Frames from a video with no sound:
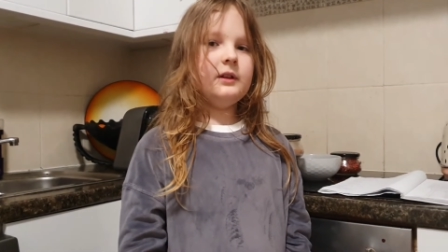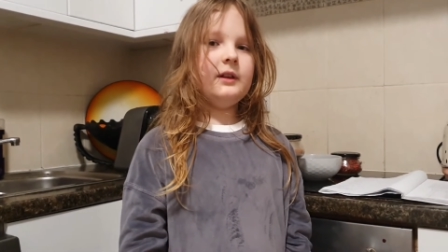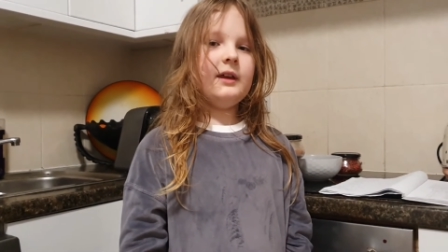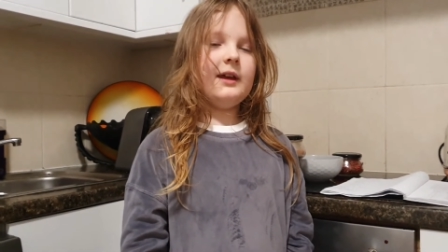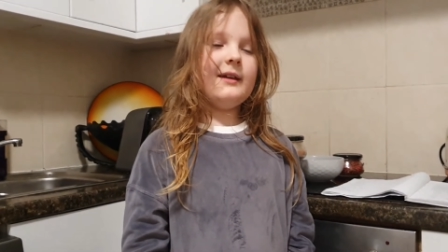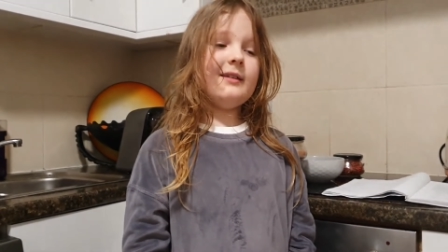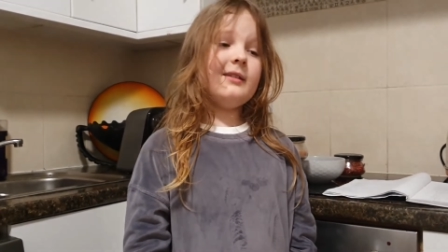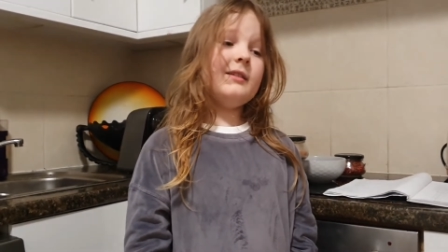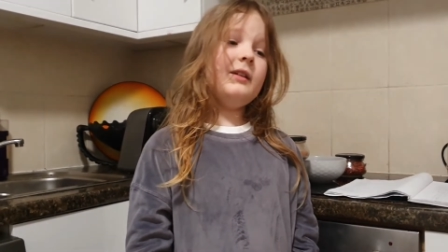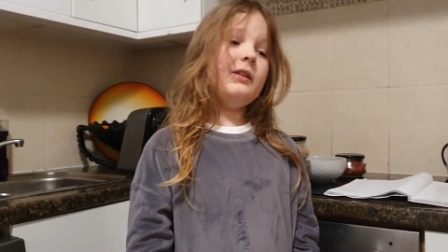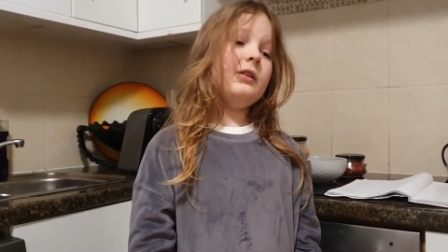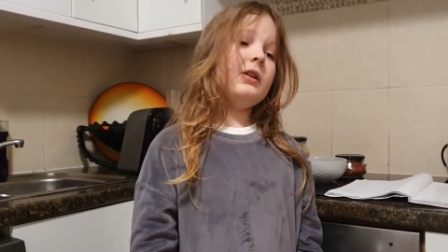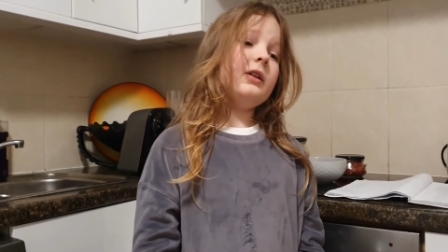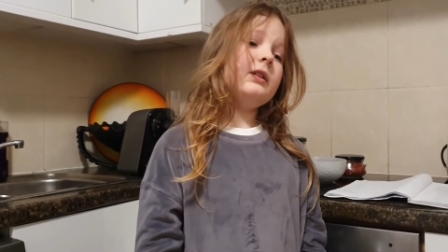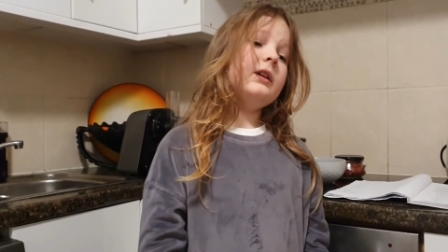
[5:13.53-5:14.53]
Yes, you
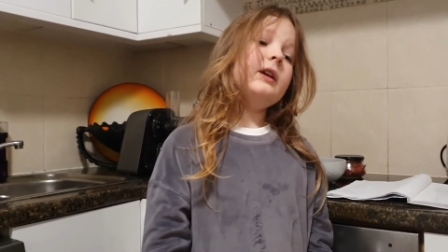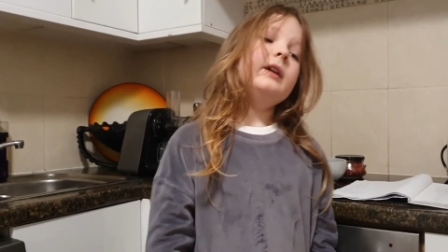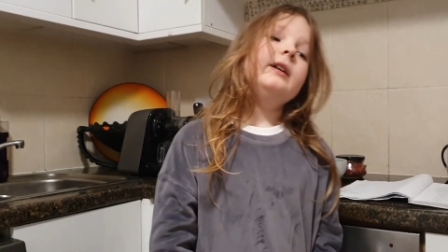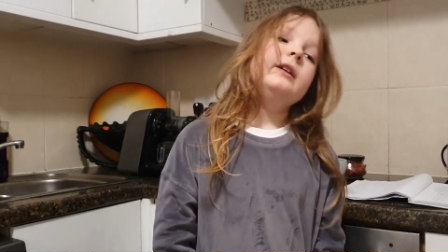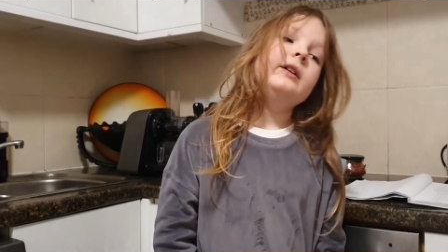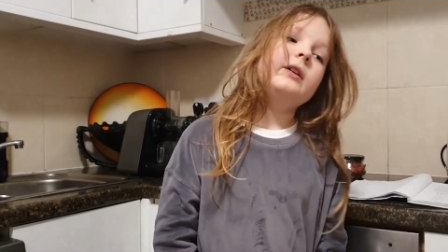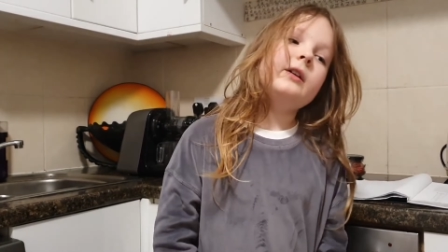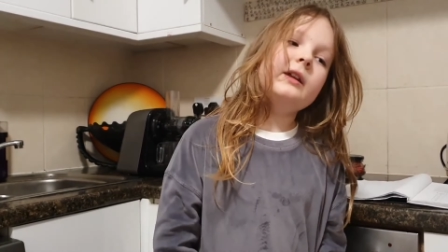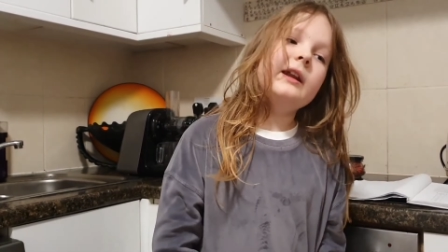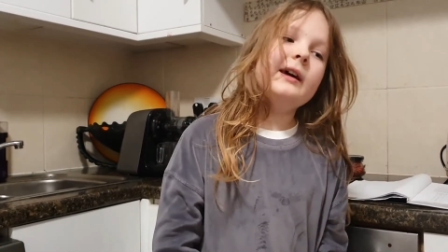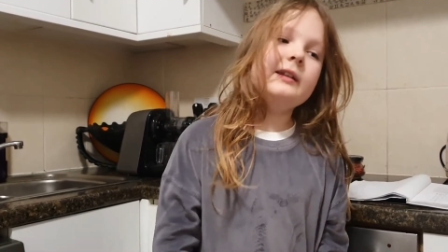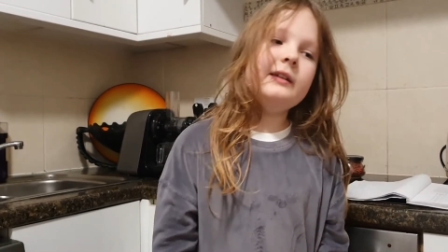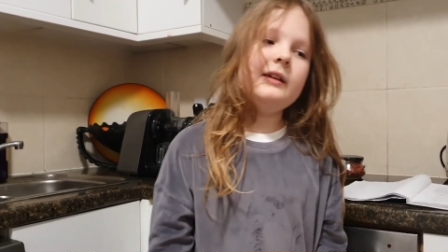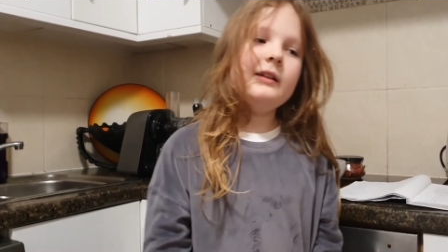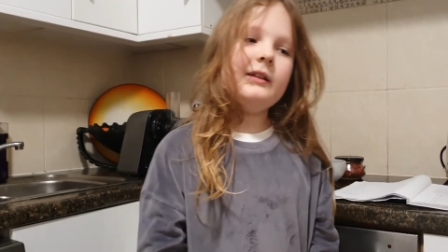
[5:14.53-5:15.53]
can you can
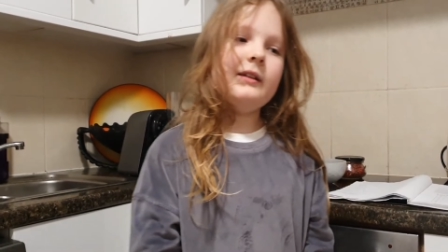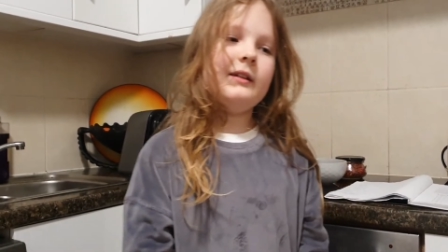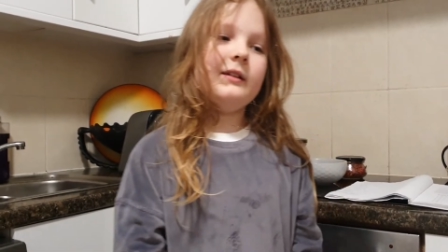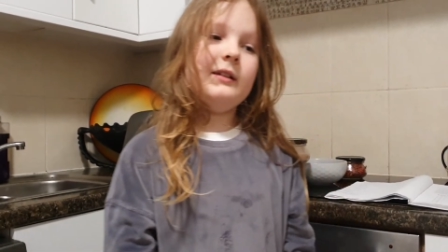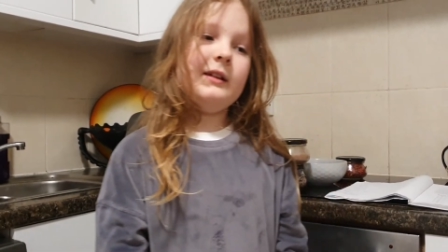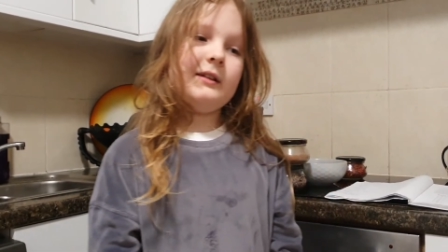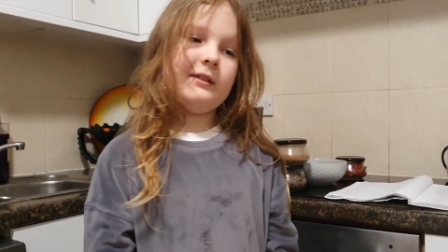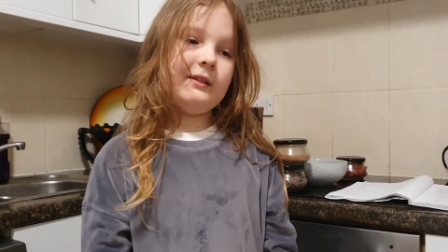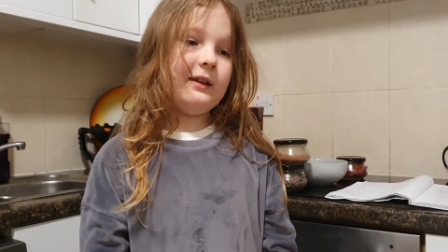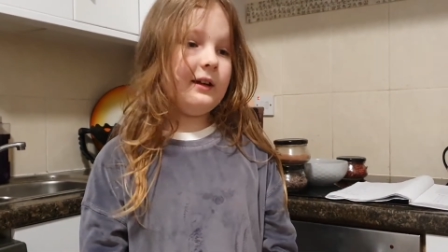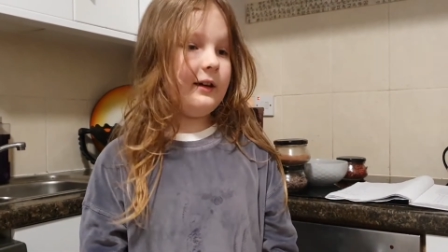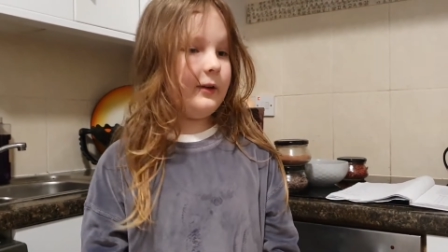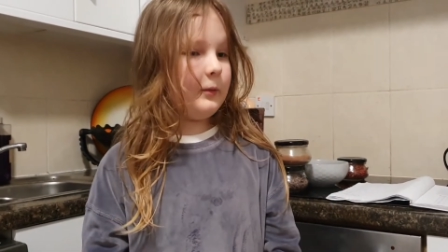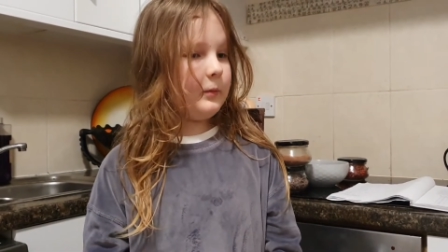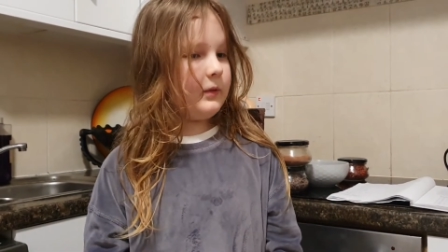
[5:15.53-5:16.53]
add it. At least it
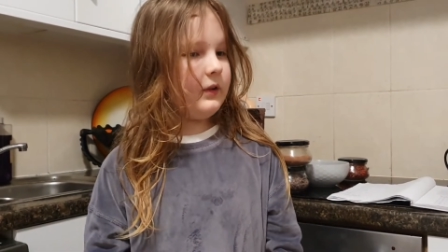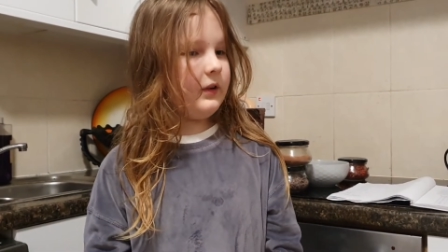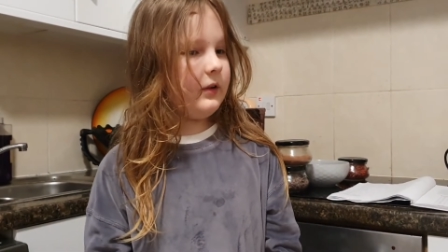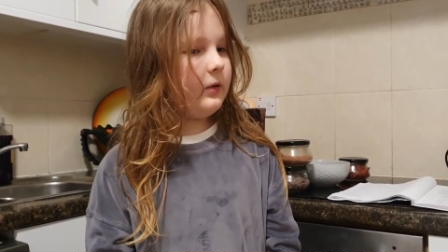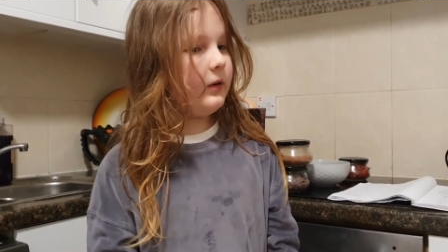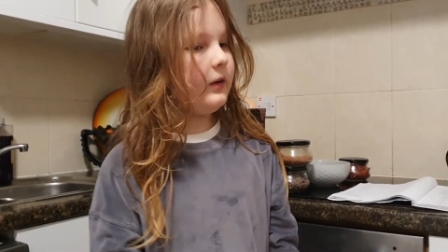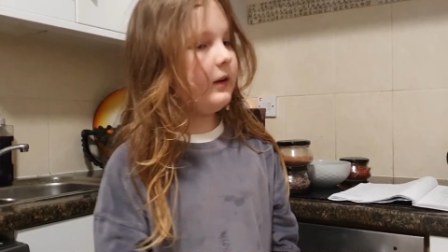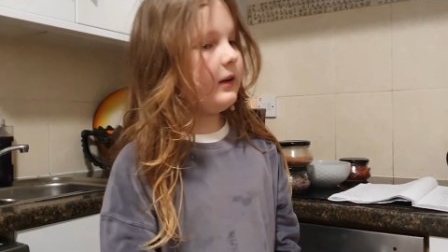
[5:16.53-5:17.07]
helps you.